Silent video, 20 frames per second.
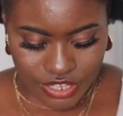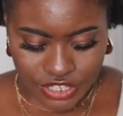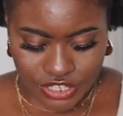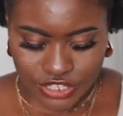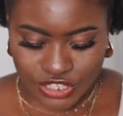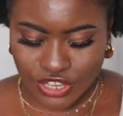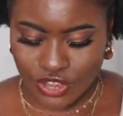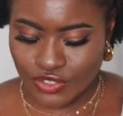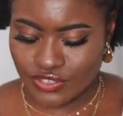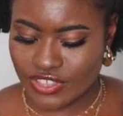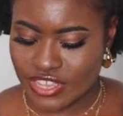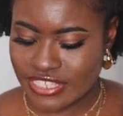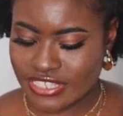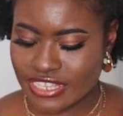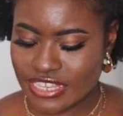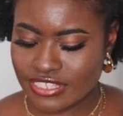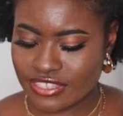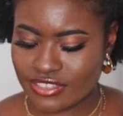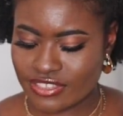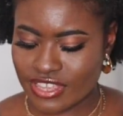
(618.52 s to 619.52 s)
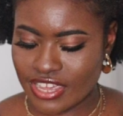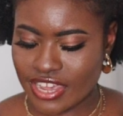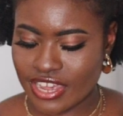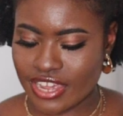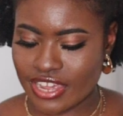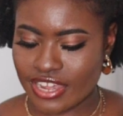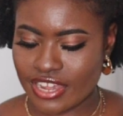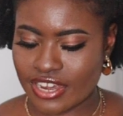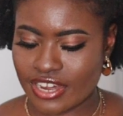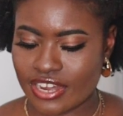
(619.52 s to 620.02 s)
So this is
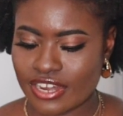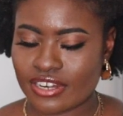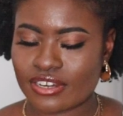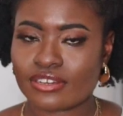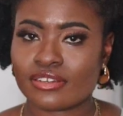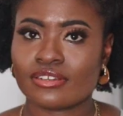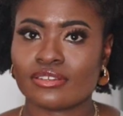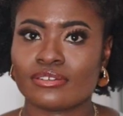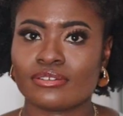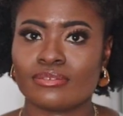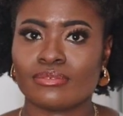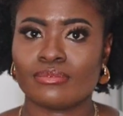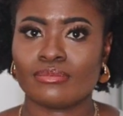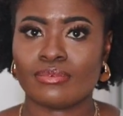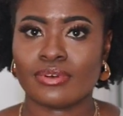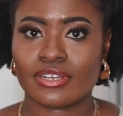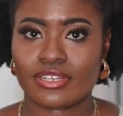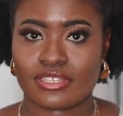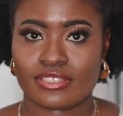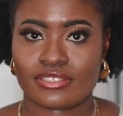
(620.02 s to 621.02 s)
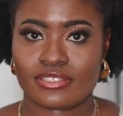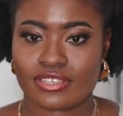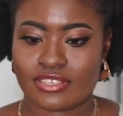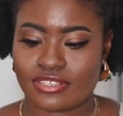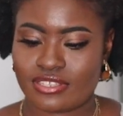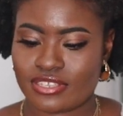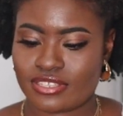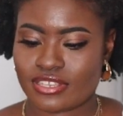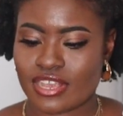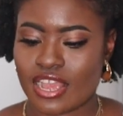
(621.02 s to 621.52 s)
their, what is
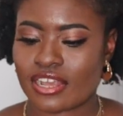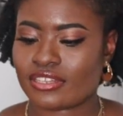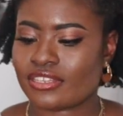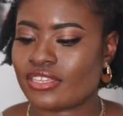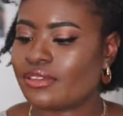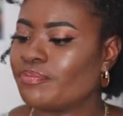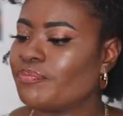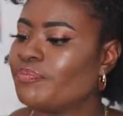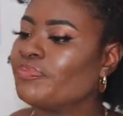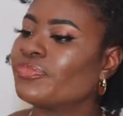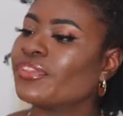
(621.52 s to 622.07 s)
this exactly?